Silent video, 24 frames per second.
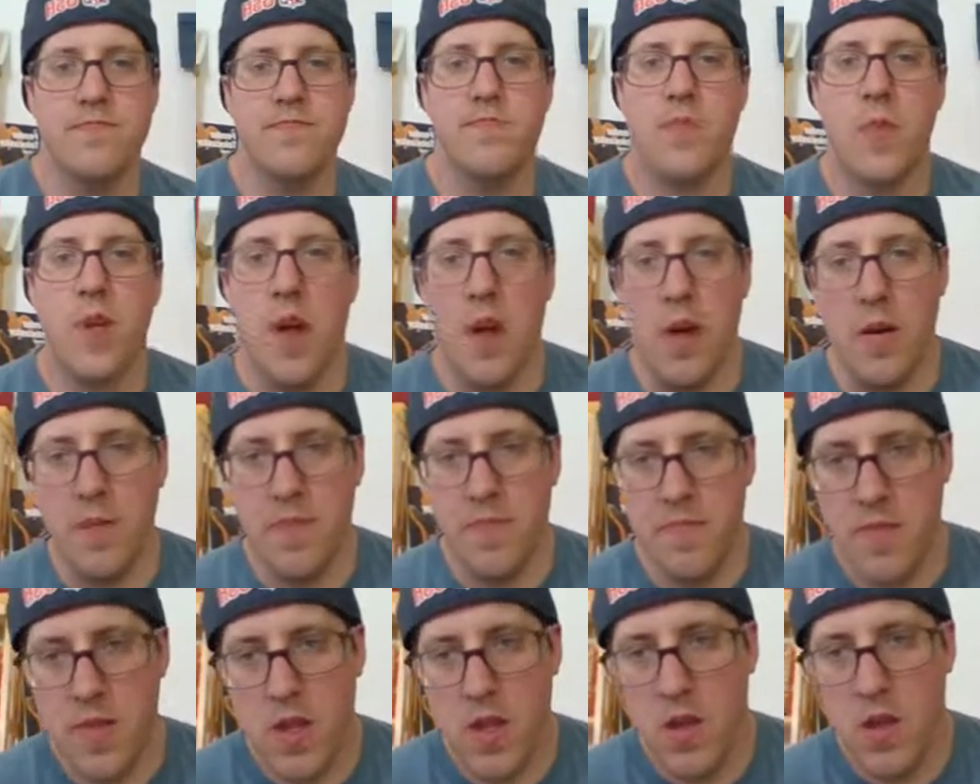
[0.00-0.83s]
Okay,
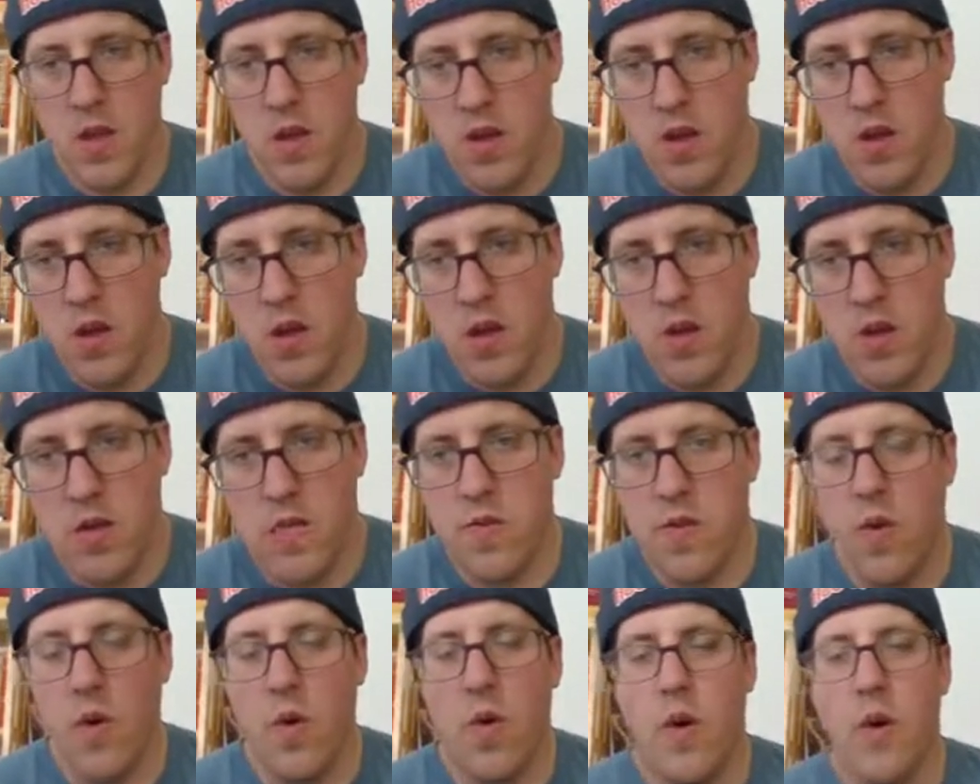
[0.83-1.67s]

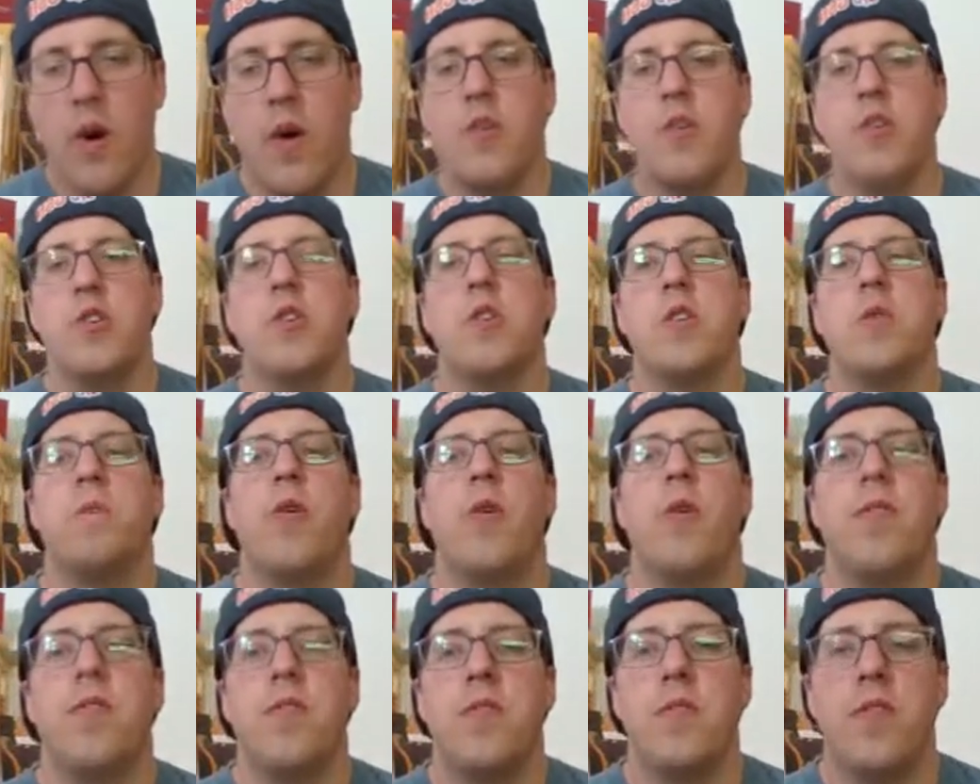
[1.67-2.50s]
so I want you to
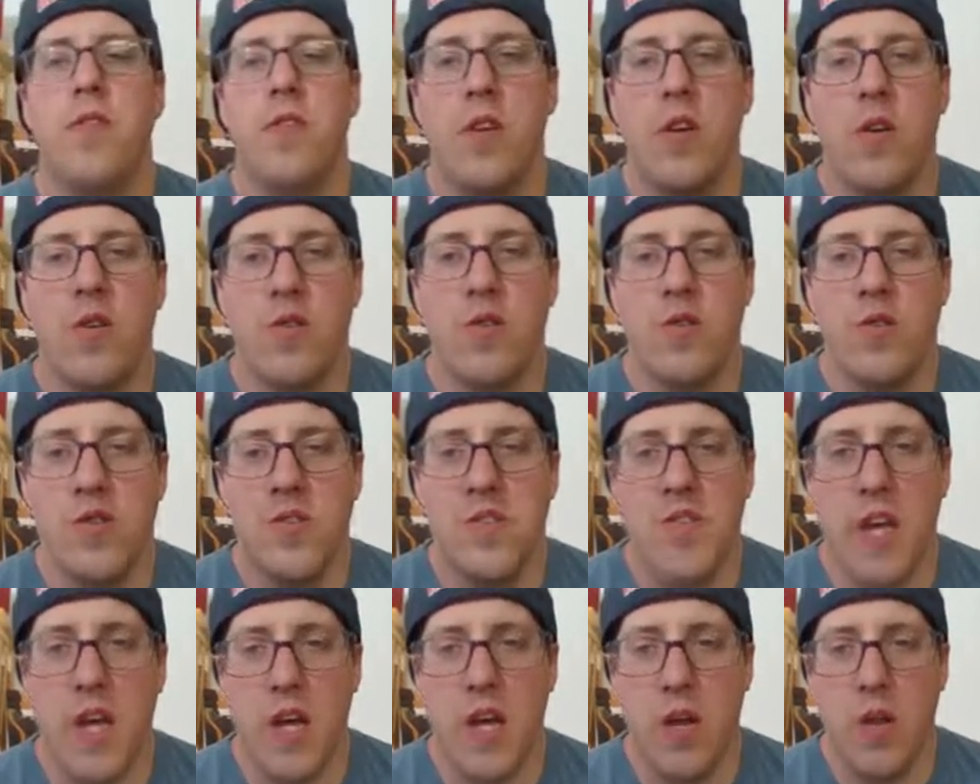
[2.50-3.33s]
pause the video and just
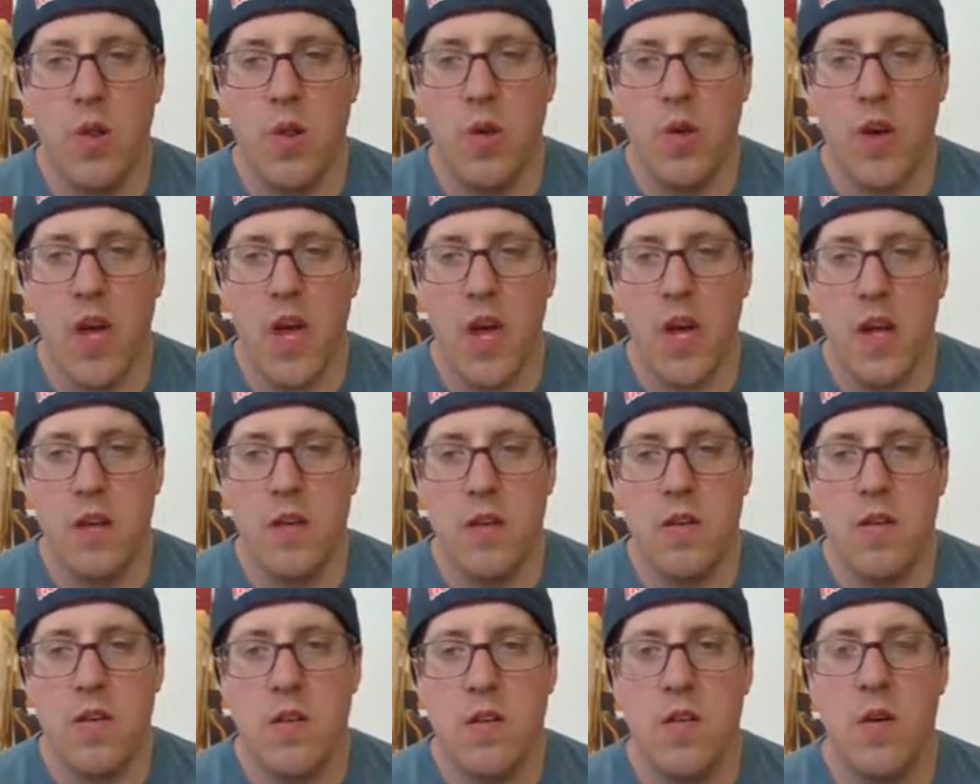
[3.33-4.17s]
take a look at
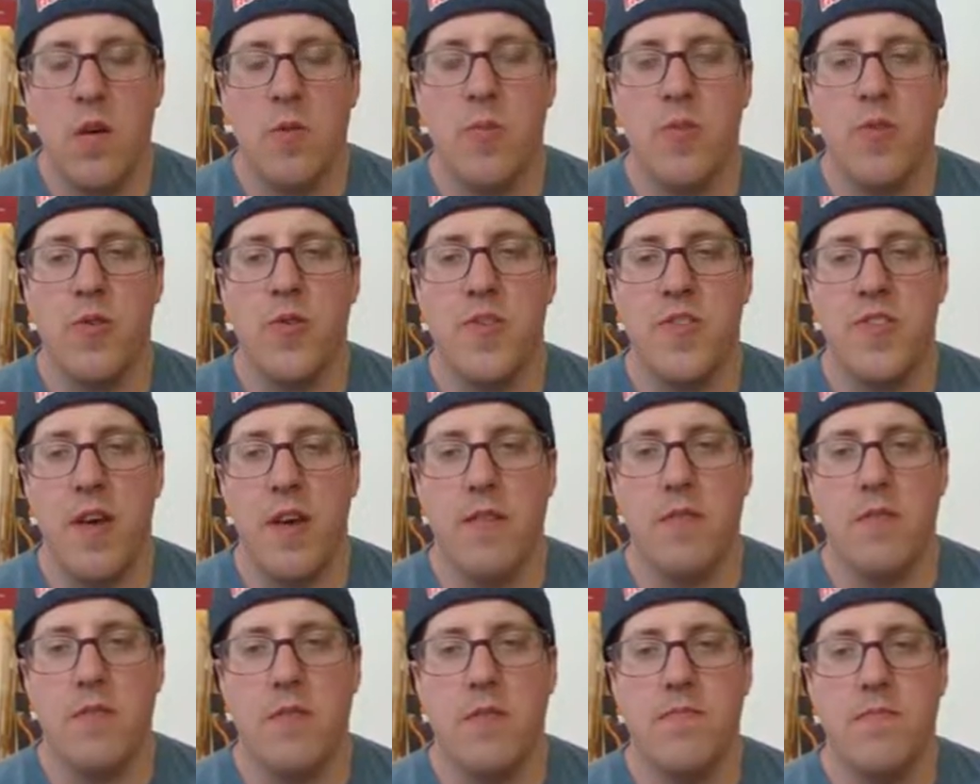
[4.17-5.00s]
number
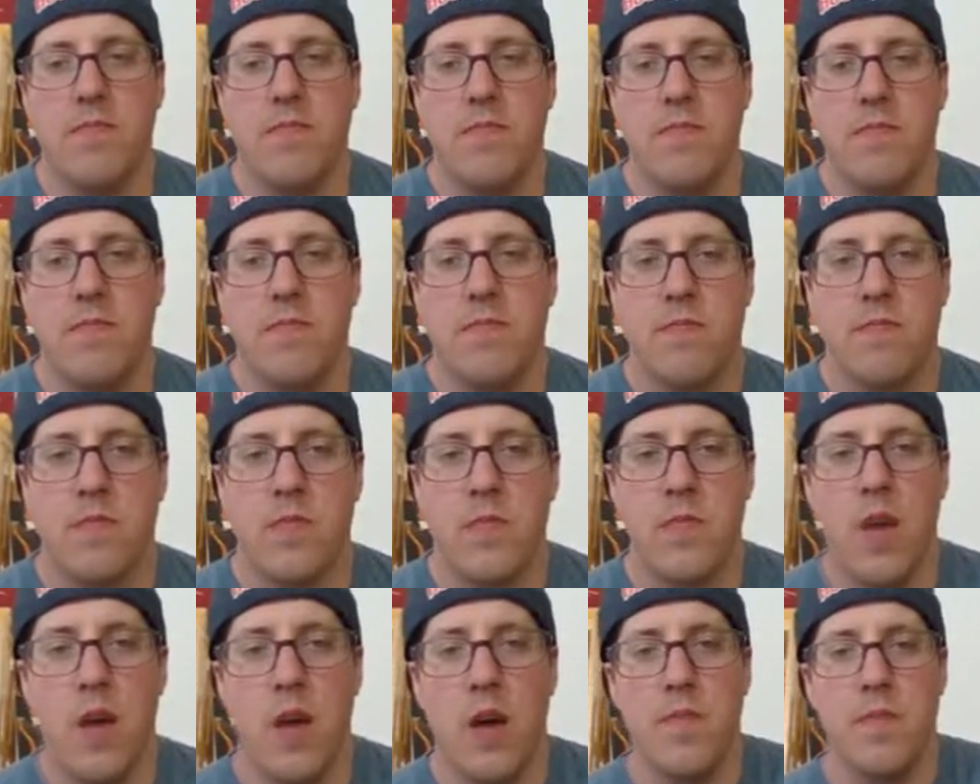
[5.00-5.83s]
7.
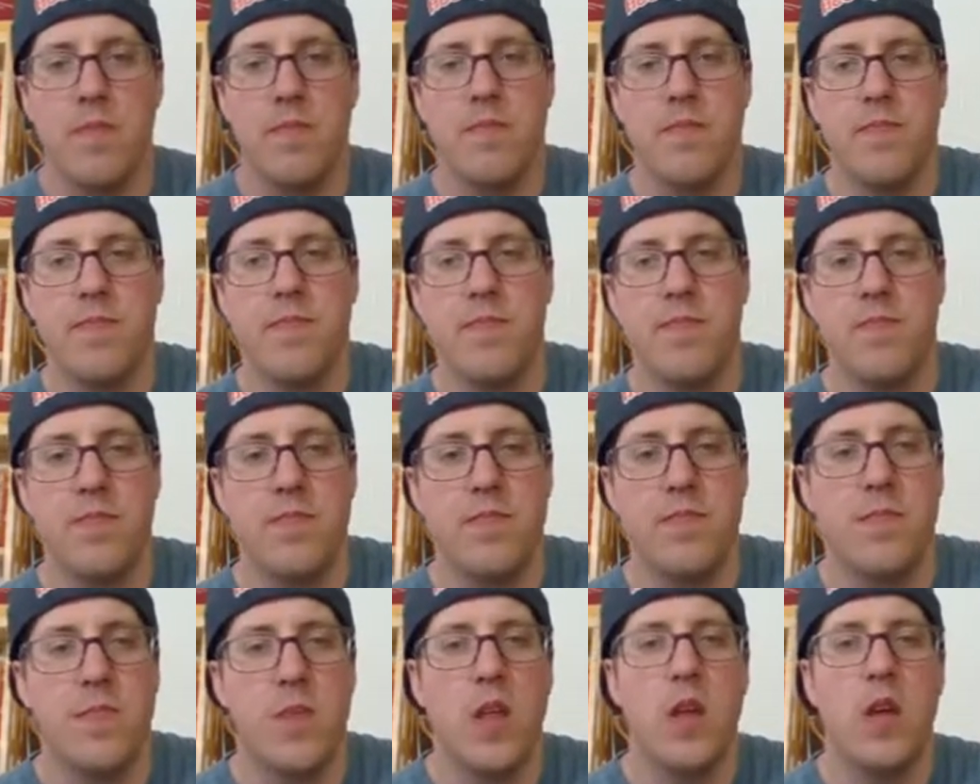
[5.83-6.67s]
Okay,
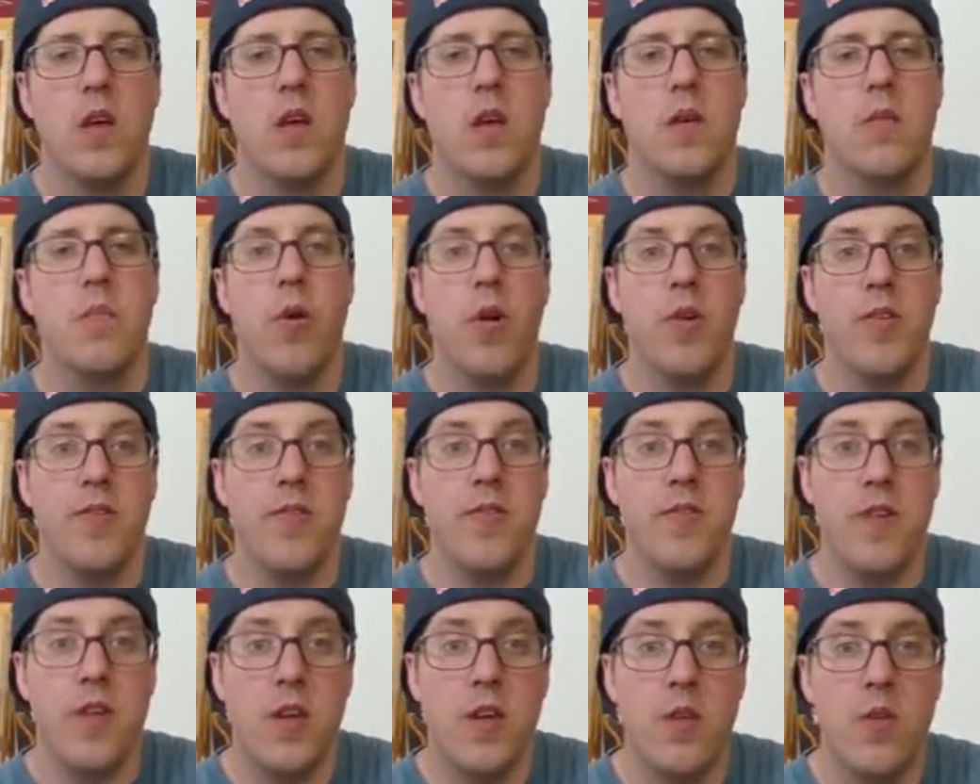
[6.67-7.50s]
pause the
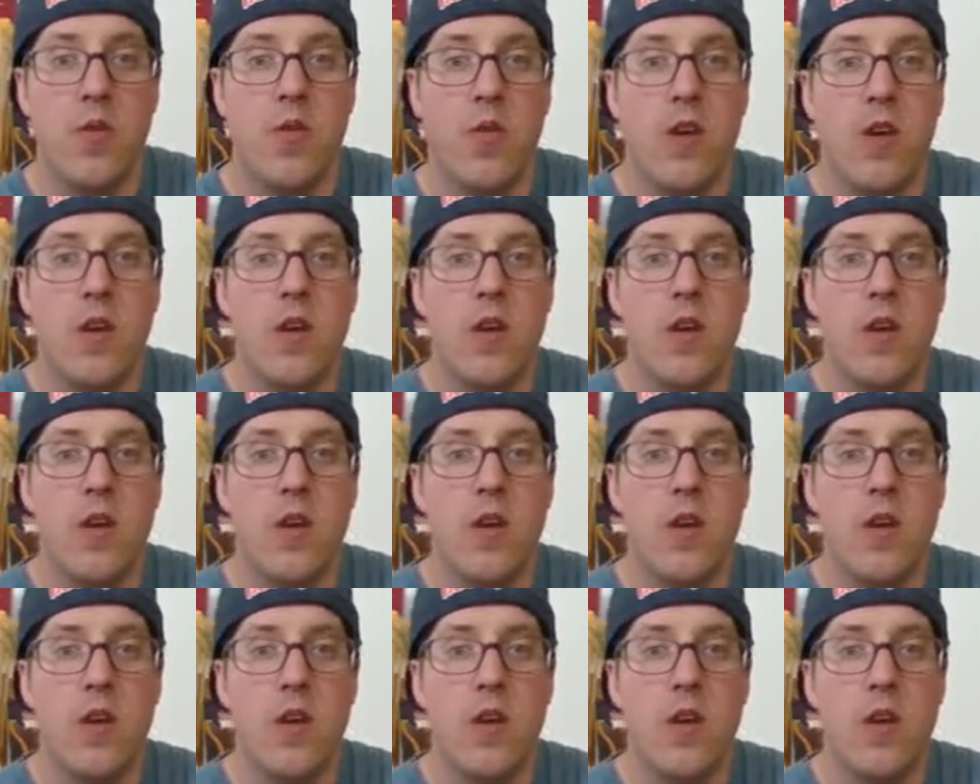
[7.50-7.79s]
video,